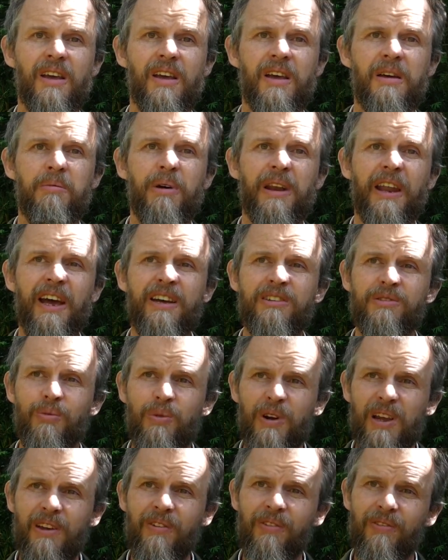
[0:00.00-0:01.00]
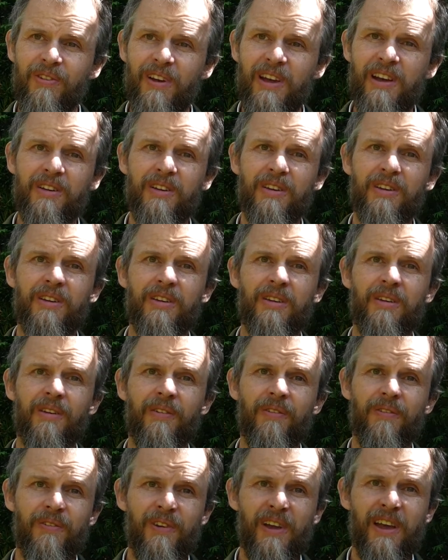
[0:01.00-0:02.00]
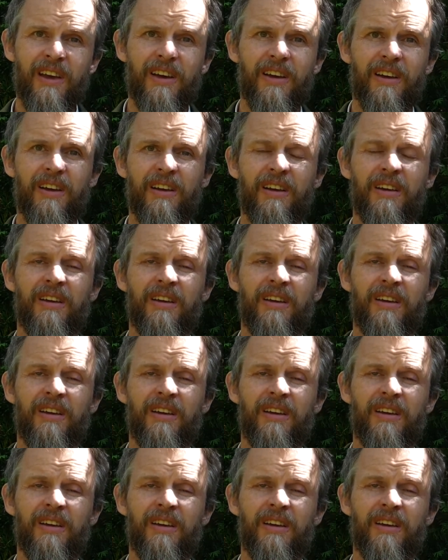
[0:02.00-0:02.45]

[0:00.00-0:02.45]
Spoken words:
But as we feel fear